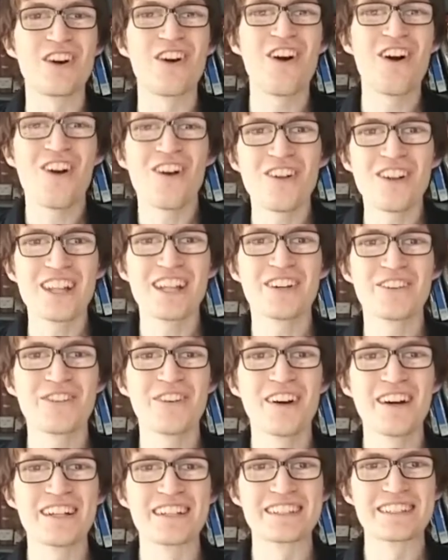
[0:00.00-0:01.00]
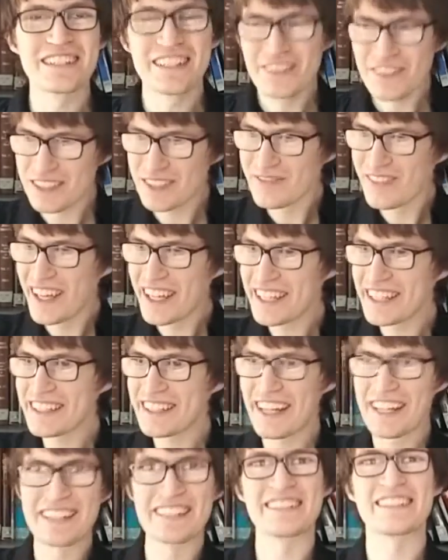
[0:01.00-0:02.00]
all at once that it was making
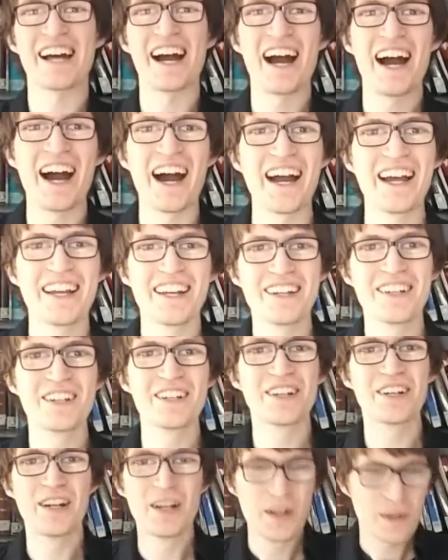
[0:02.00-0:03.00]
that entire